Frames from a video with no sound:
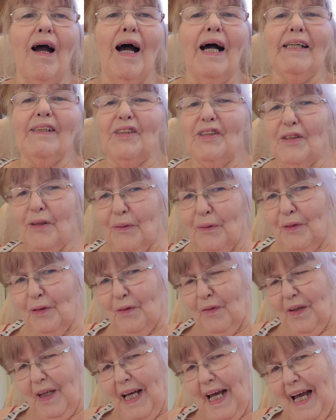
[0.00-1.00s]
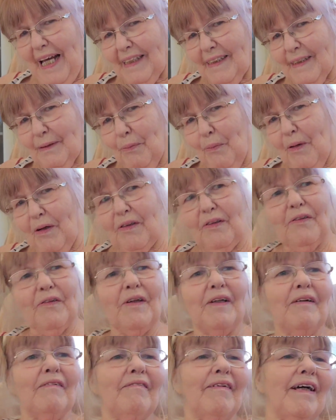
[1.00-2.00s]
I showed you the cats
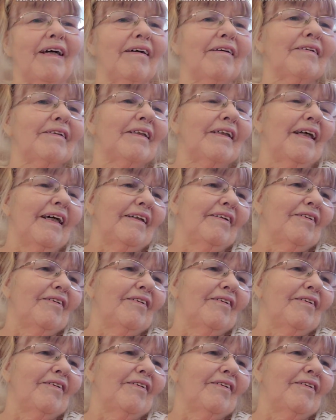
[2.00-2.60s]
wandering around, and I